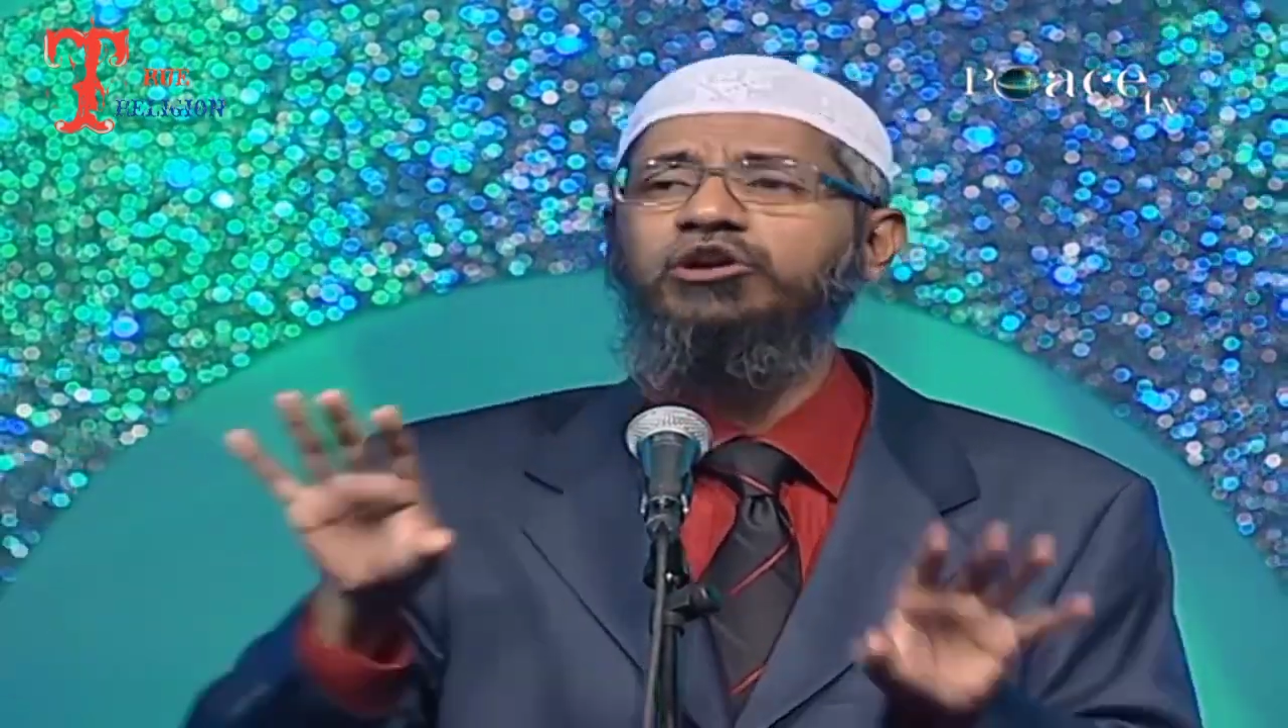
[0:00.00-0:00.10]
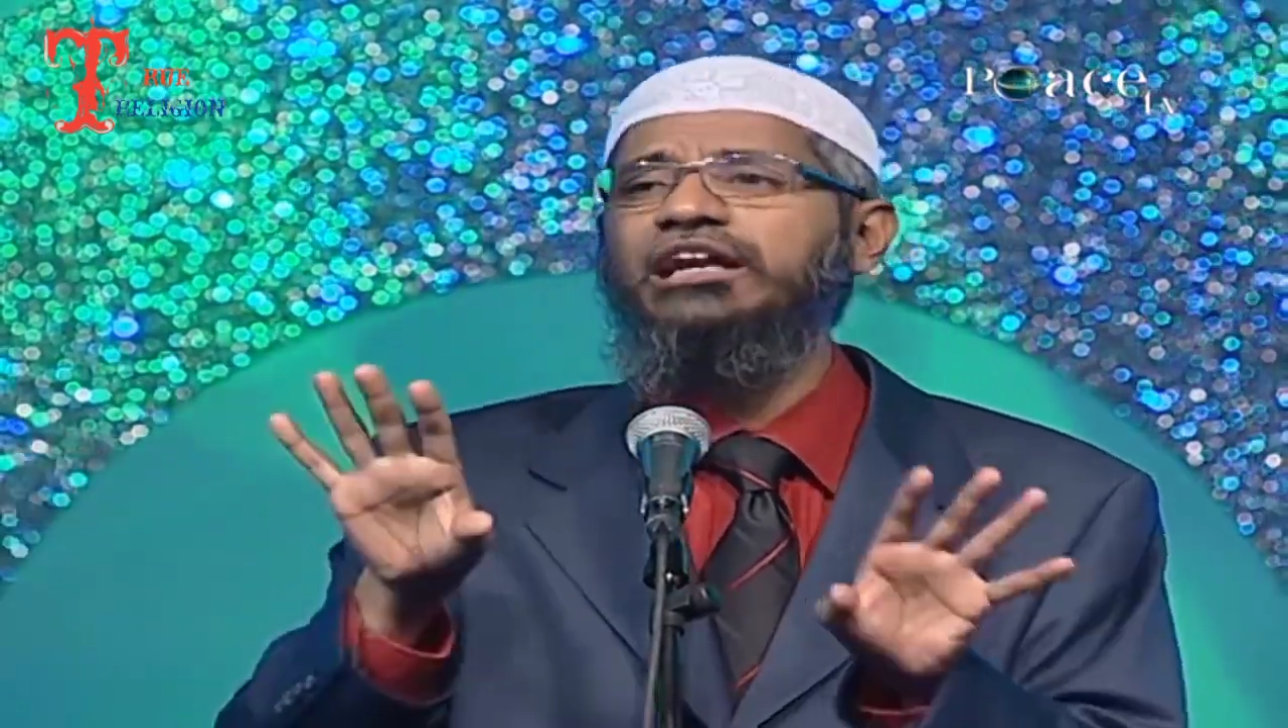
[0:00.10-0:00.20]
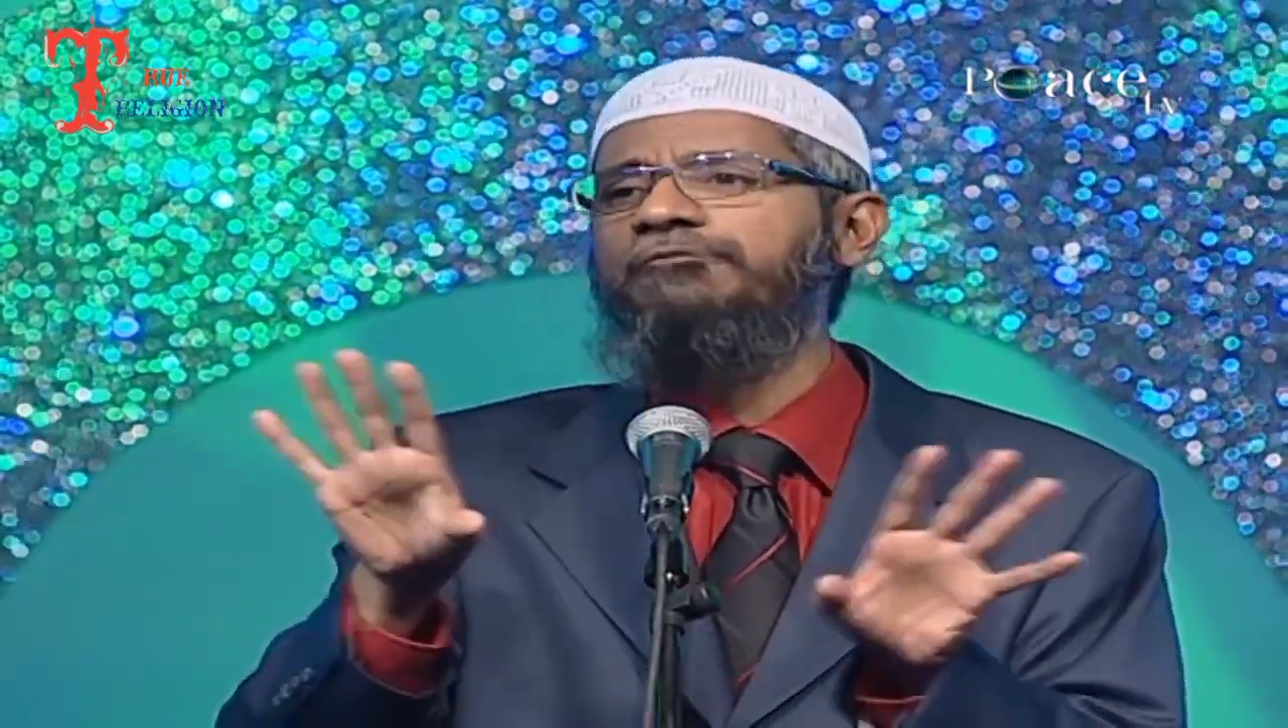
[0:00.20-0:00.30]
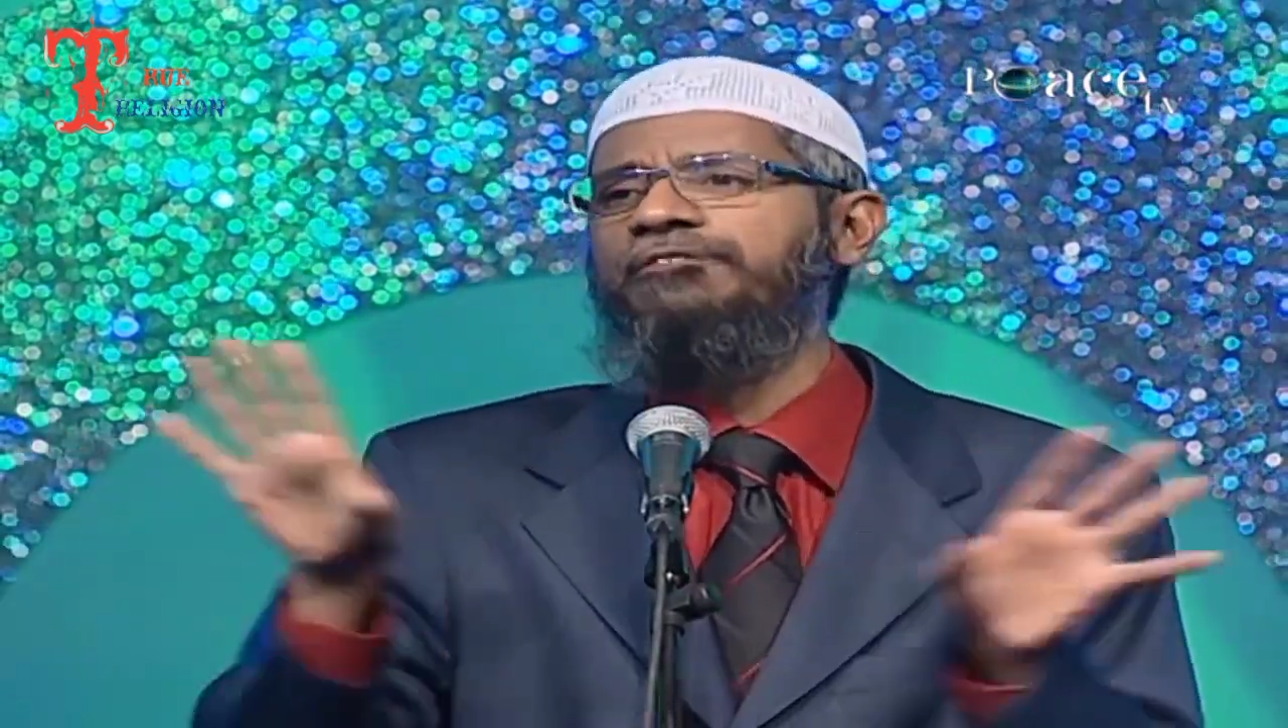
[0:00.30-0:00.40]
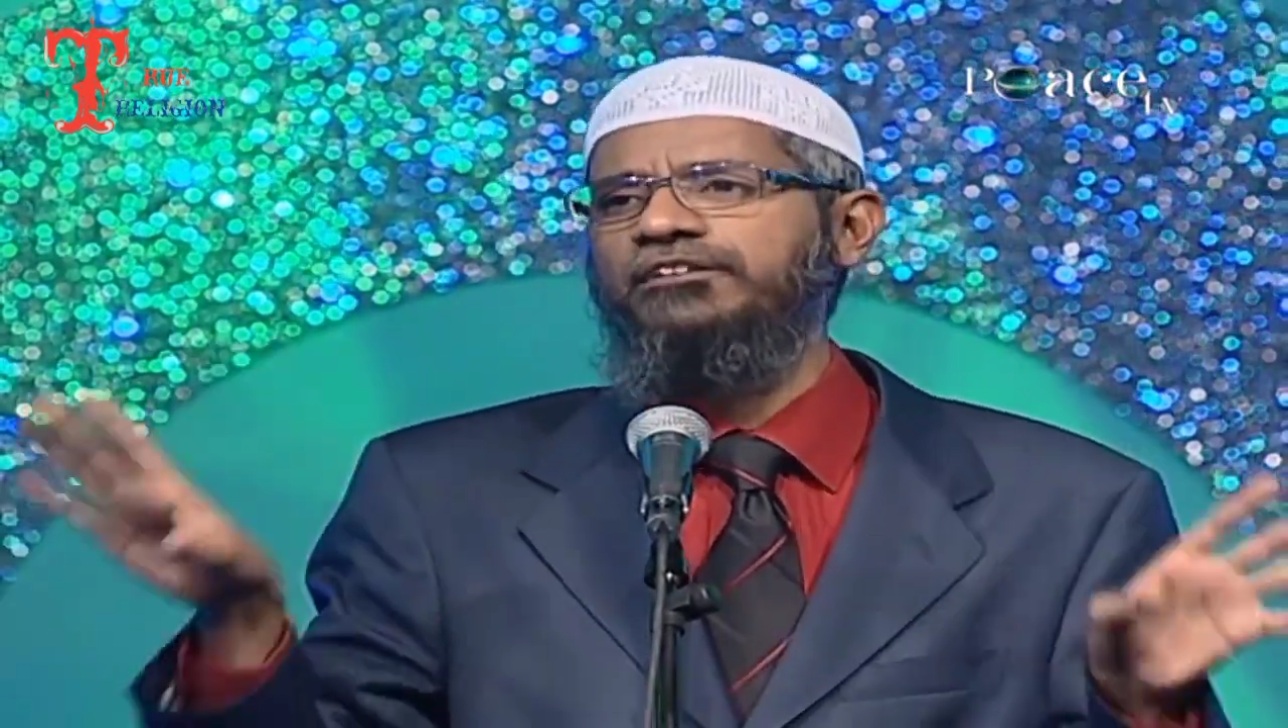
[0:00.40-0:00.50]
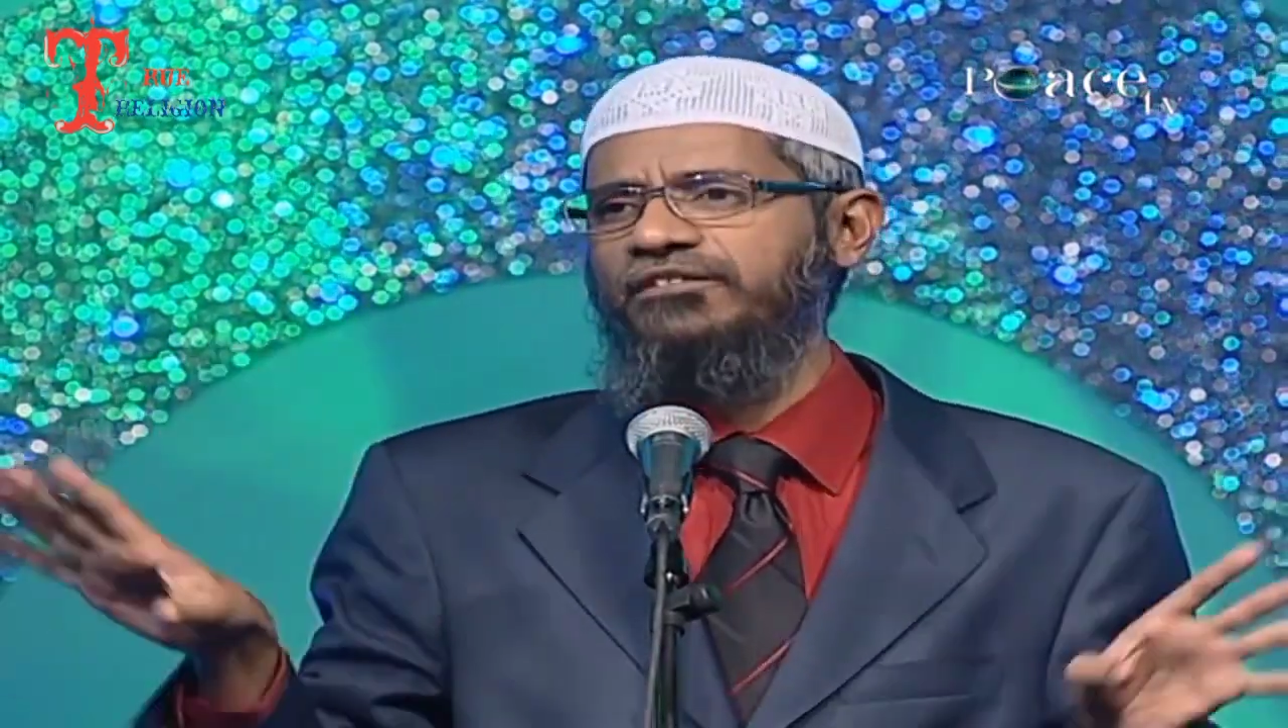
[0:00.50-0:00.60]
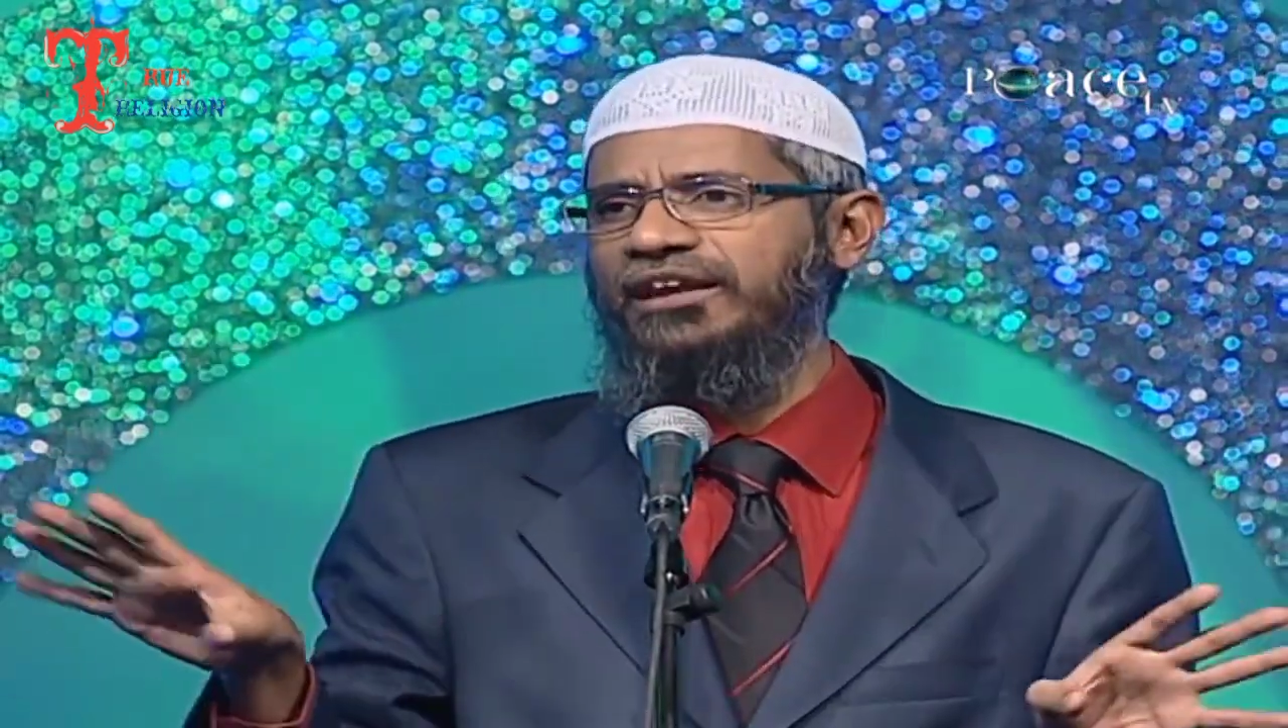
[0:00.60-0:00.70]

don't have free